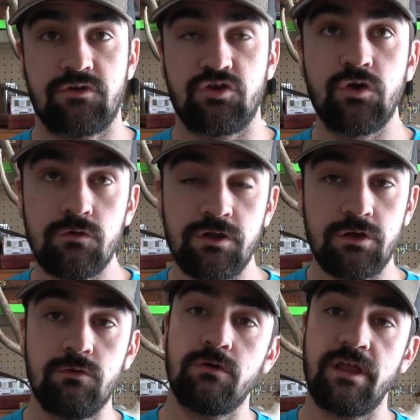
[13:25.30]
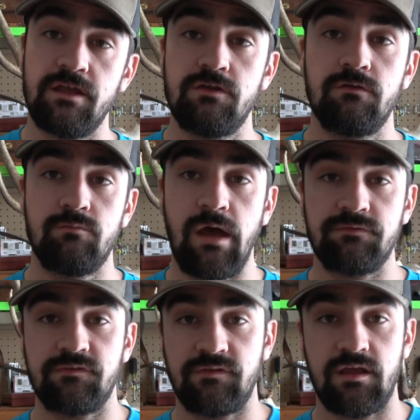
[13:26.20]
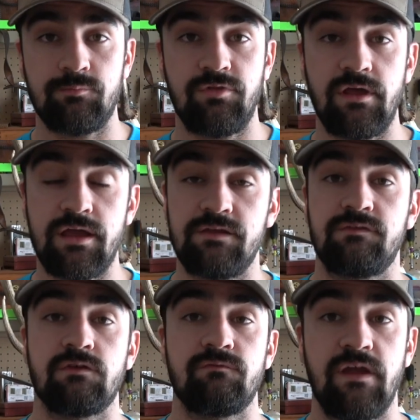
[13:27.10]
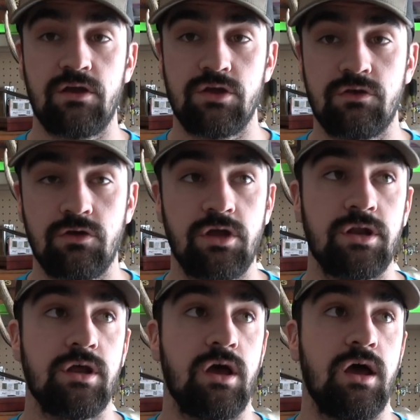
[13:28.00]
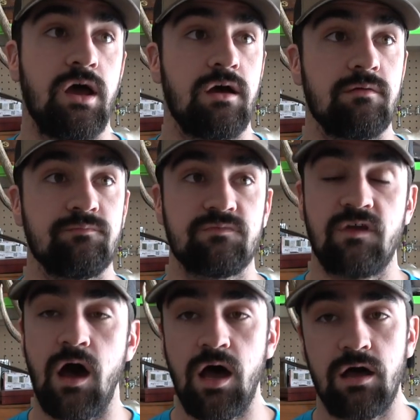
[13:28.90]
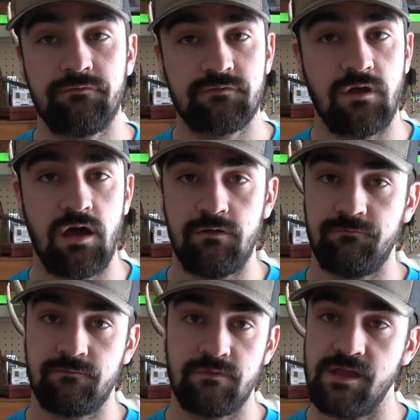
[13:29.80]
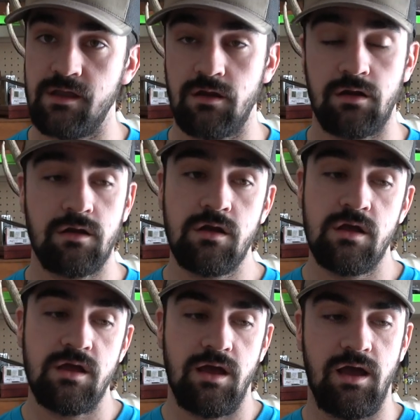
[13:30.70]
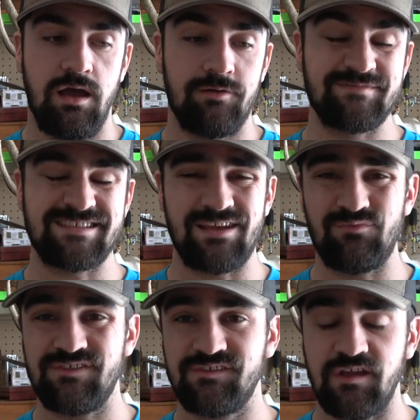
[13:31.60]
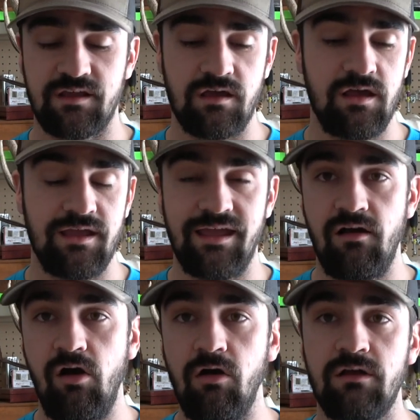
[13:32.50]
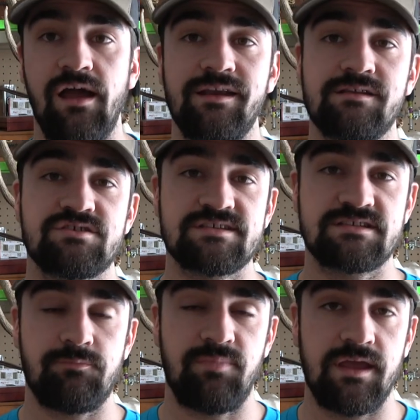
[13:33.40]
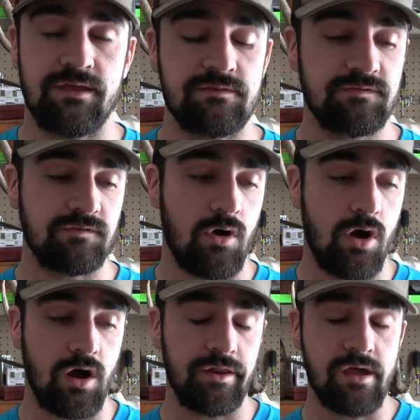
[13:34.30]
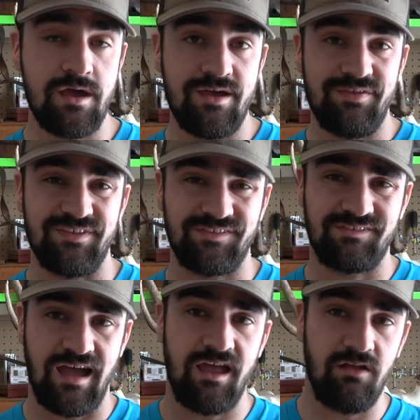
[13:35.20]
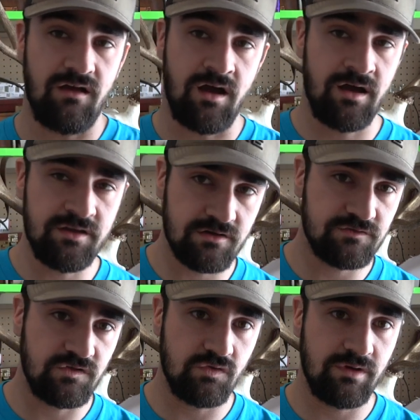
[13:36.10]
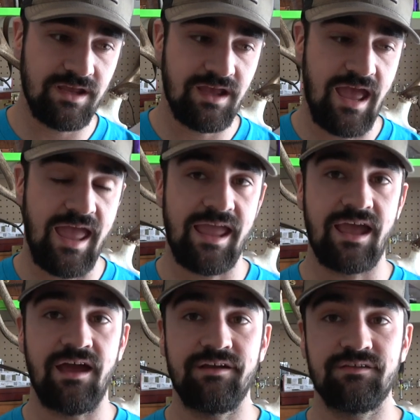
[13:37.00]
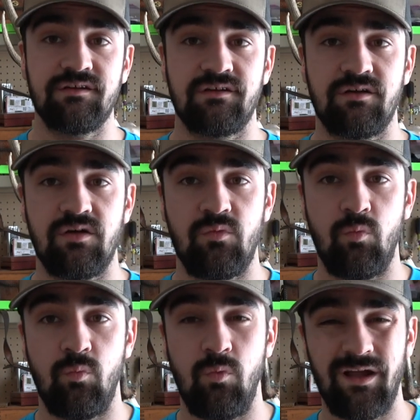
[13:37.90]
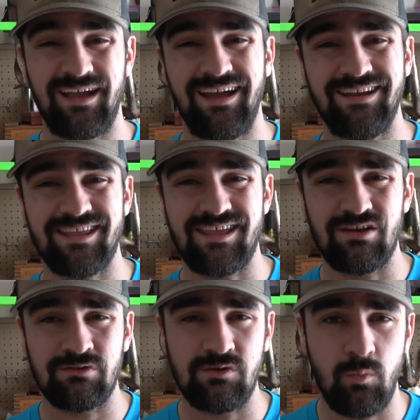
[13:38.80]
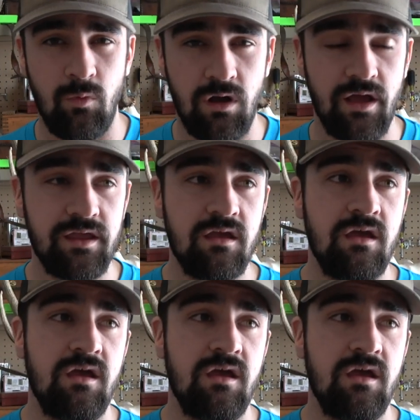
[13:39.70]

Kuiu will get you about the same place. They're very good, tough gear. Same with Sitka. It all kind of just depends on the style of hunt you're doing and what kind of gear you want.